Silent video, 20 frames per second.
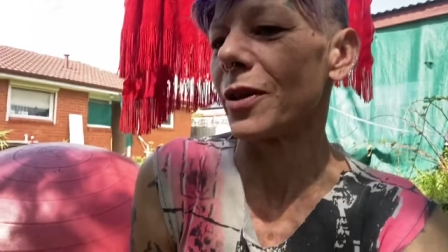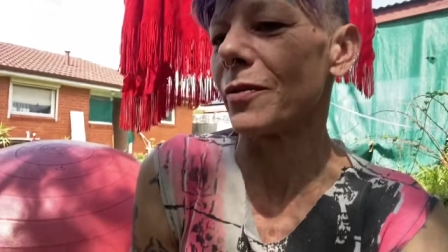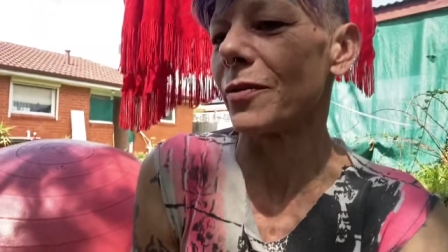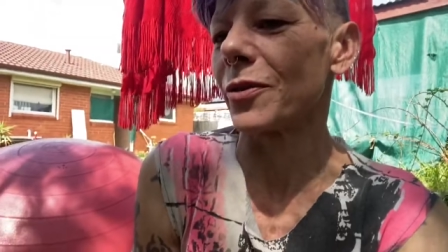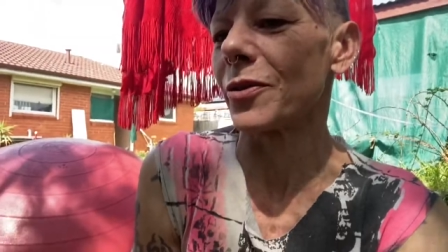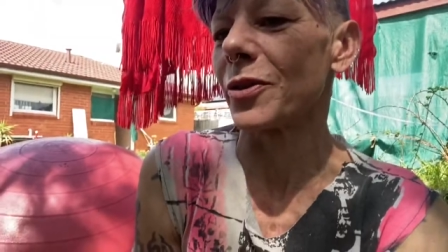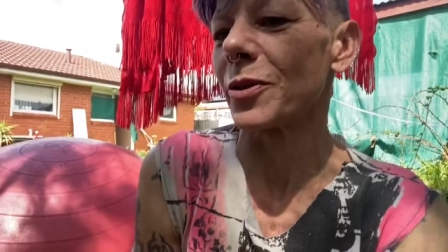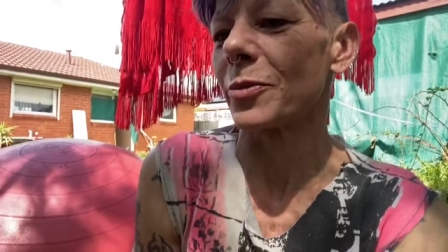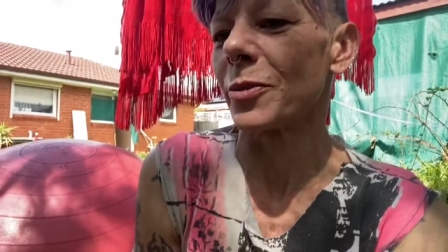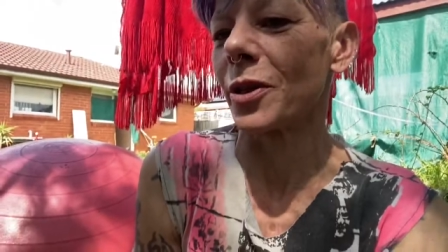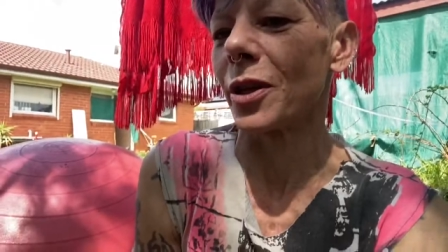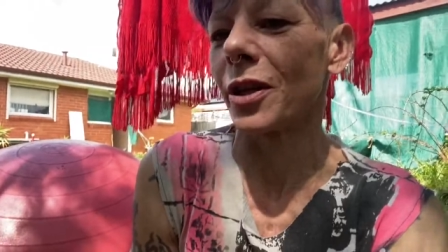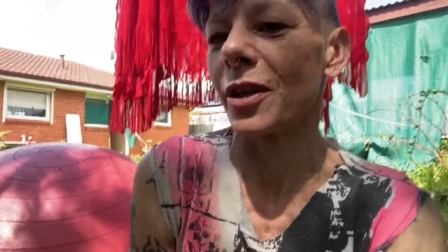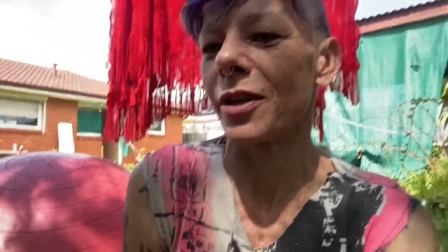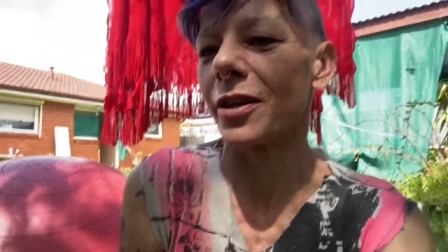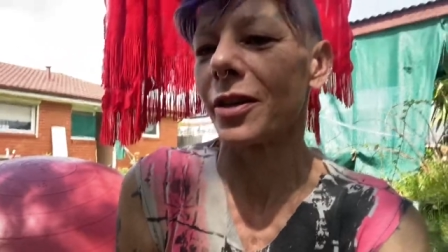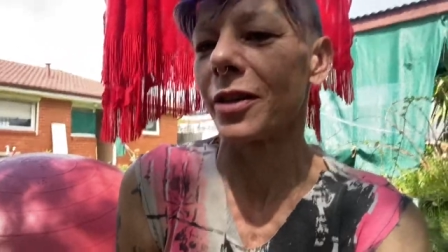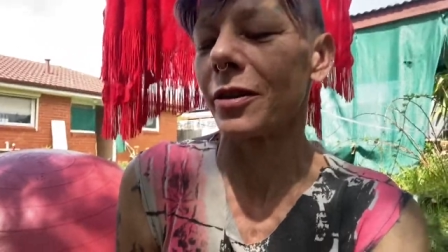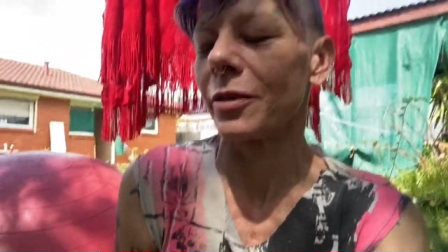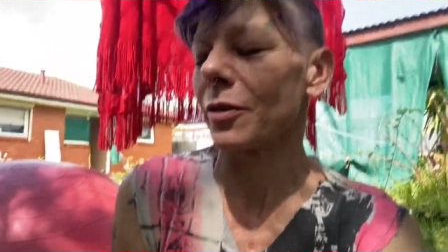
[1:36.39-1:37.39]
I've got some
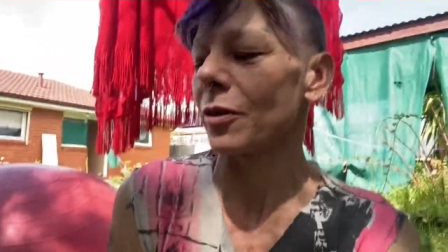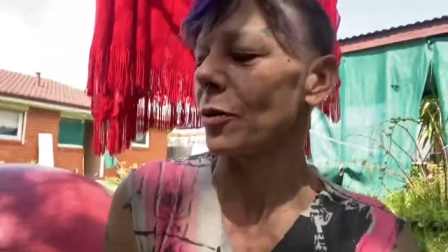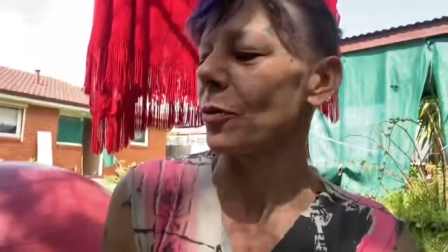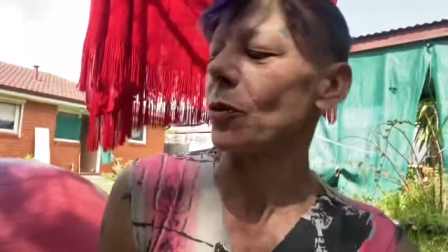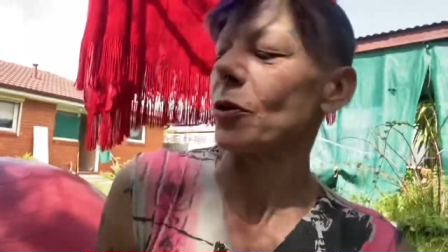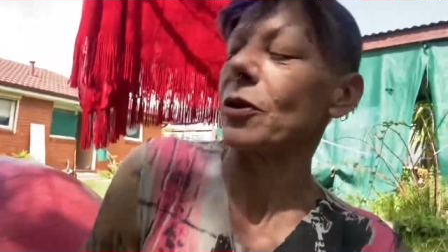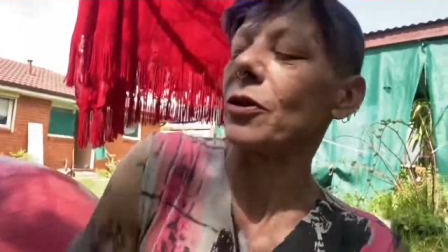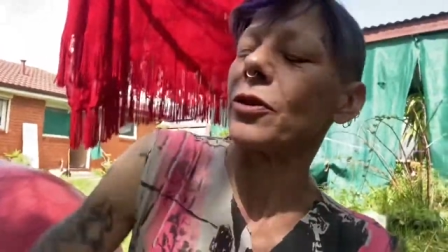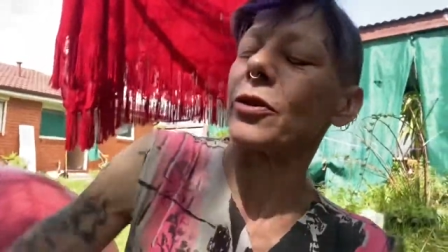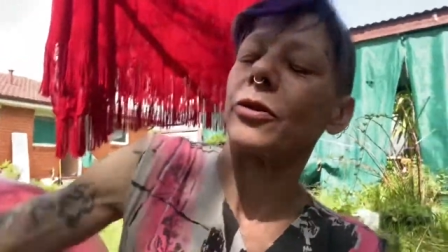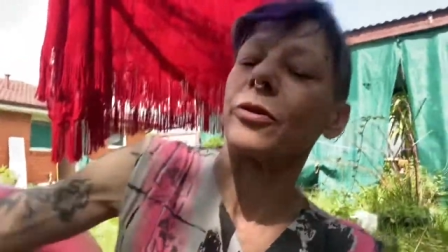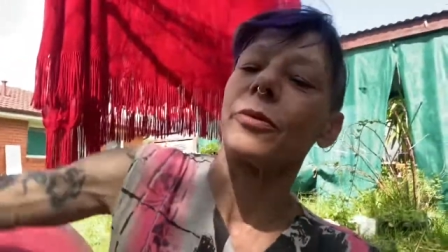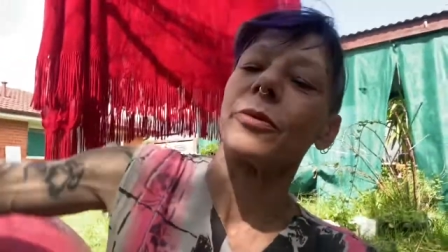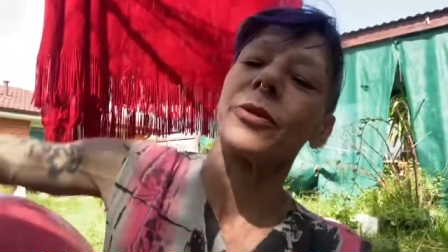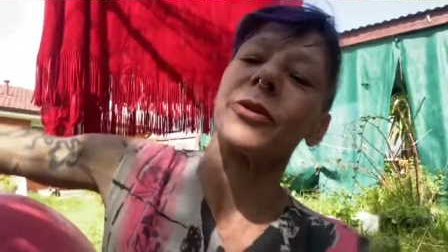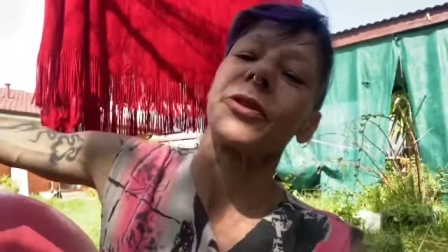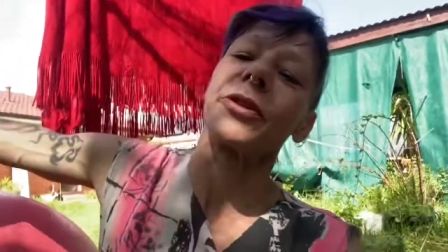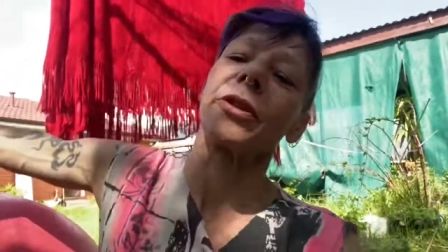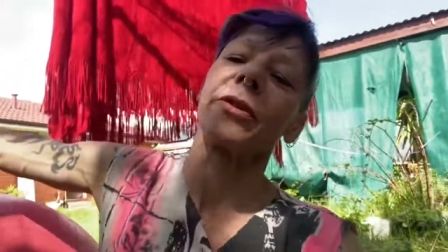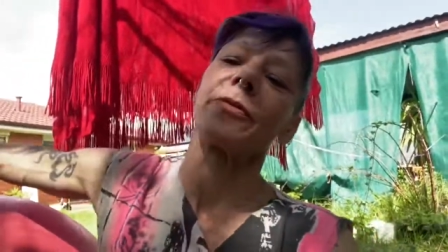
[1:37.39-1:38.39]
gardening that I want to do
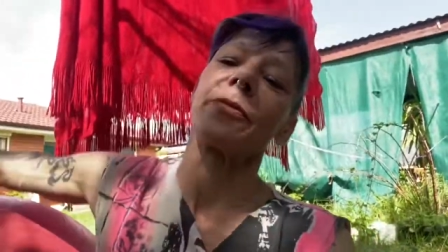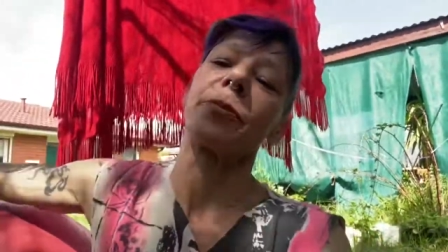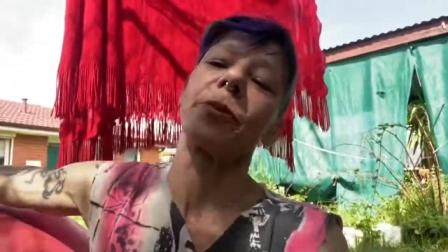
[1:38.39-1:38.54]
and stuff,